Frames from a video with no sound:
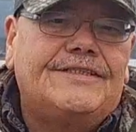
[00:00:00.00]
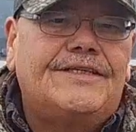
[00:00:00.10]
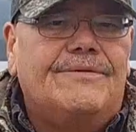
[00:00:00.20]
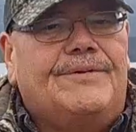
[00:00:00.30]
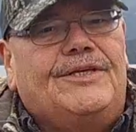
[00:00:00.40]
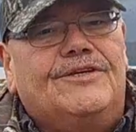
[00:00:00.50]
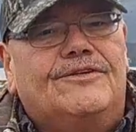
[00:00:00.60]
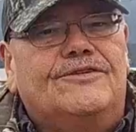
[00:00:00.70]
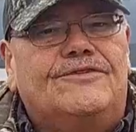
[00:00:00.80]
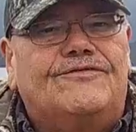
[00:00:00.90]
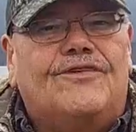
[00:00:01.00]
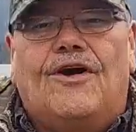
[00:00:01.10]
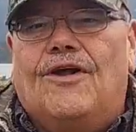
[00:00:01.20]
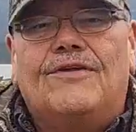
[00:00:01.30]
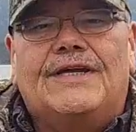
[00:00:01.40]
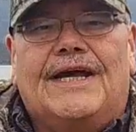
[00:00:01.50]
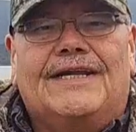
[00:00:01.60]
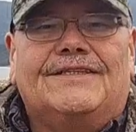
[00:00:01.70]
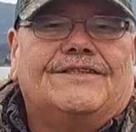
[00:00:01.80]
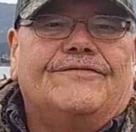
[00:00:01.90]
can be used for all
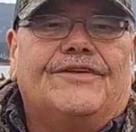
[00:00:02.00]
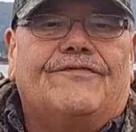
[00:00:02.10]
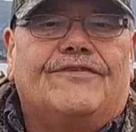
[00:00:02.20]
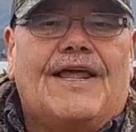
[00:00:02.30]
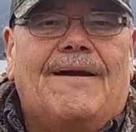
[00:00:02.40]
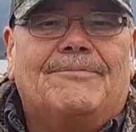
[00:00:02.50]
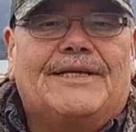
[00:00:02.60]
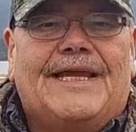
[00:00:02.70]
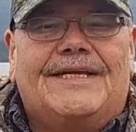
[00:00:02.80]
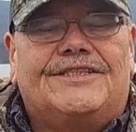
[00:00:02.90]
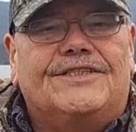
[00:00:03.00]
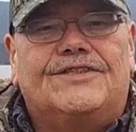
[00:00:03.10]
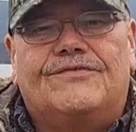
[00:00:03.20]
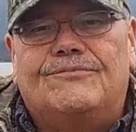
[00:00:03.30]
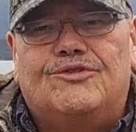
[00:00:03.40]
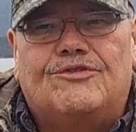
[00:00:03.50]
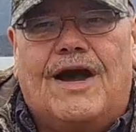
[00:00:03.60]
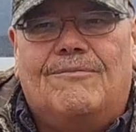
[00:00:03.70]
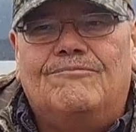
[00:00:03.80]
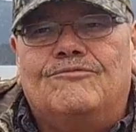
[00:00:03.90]
kinds of different applications, from
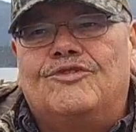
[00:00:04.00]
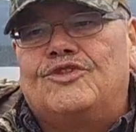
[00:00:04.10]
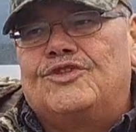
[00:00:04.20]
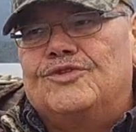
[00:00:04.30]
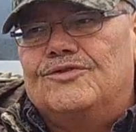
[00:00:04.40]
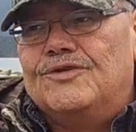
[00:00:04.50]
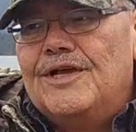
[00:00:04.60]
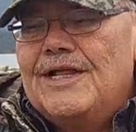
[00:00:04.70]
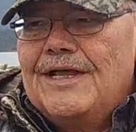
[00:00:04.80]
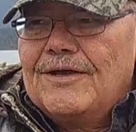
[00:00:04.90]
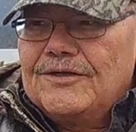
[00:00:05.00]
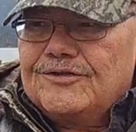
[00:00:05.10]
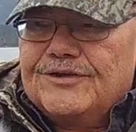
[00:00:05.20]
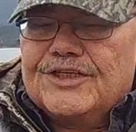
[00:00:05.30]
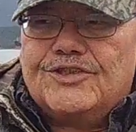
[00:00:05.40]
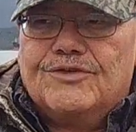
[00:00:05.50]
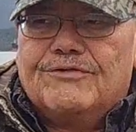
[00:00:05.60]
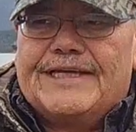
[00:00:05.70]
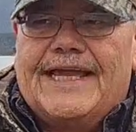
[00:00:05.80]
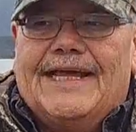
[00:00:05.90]
drums to traditional
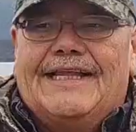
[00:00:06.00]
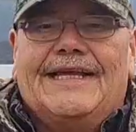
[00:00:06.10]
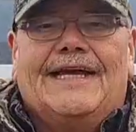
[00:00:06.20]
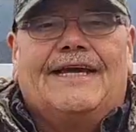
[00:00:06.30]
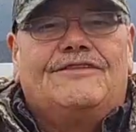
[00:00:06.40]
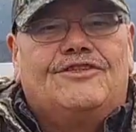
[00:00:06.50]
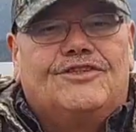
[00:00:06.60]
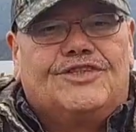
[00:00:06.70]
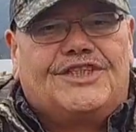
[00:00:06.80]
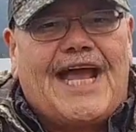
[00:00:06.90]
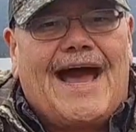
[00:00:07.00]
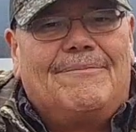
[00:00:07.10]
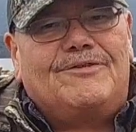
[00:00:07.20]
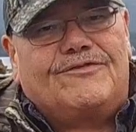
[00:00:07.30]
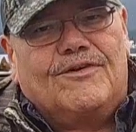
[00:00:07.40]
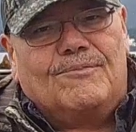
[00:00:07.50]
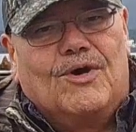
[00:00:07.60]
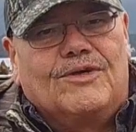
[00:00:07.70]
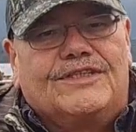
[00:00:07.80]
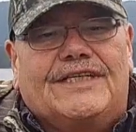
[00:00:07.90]
regalia, to chaps for
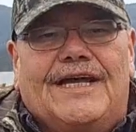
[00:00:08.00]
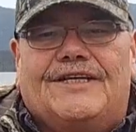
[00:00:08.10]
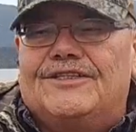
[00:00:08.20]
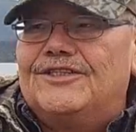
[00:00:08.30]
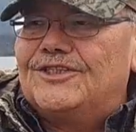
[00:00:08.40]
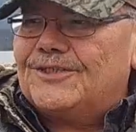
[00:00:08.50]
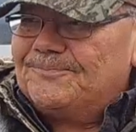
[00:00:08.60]
motorcycles,